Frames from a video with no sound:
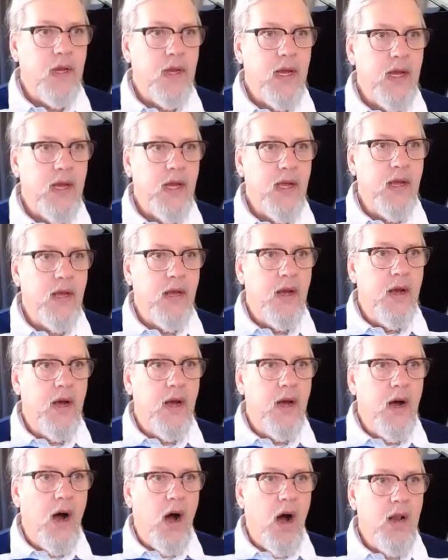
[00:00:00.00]
Okay.
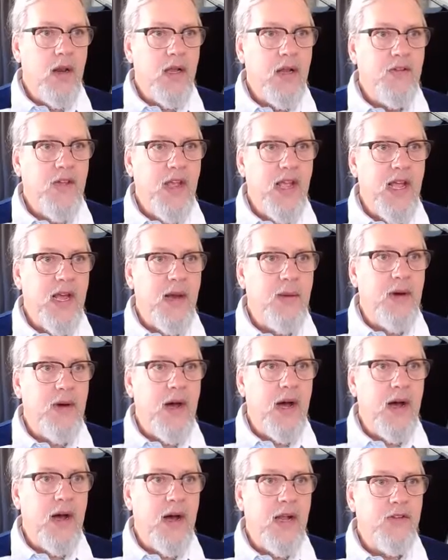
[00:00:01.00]
On an exam,
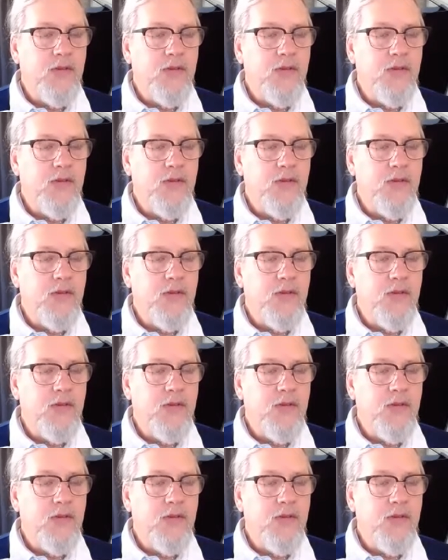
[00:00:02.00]
I